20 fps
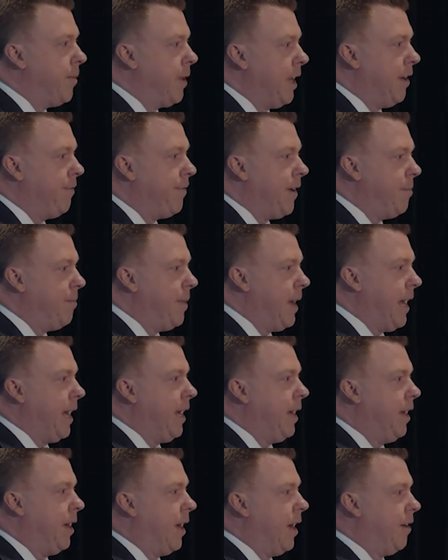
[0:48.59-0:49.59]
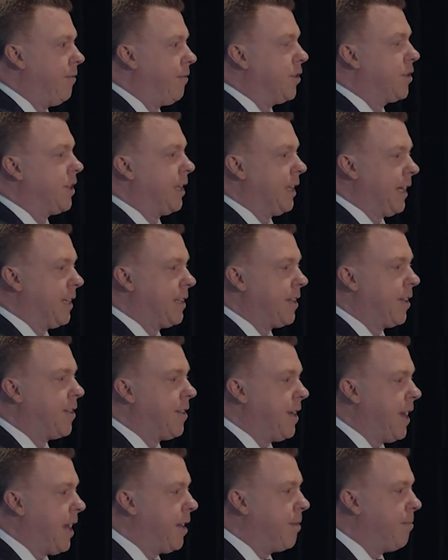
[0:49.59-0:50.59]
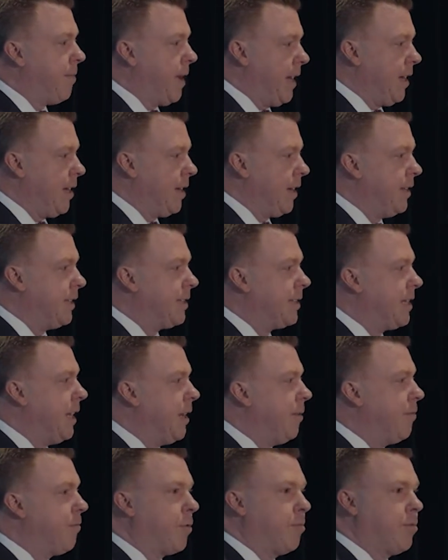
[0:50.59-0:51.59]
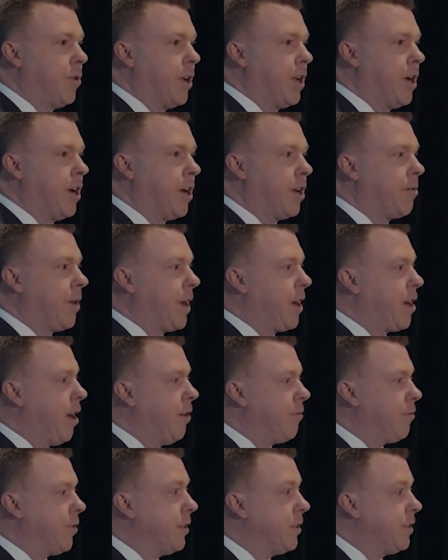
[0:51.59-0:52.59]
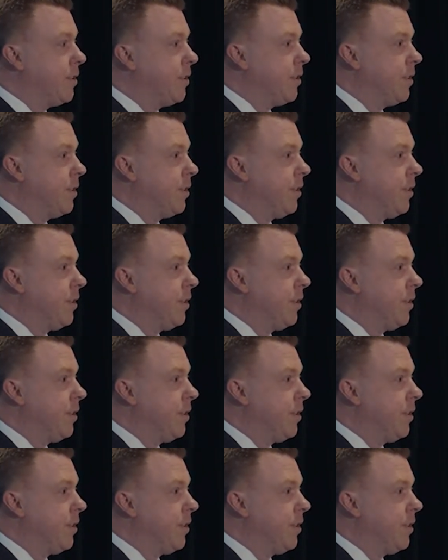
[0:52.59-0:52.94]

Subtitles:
If I may, first I'd like to thank Mike and his team for putting on a great conference.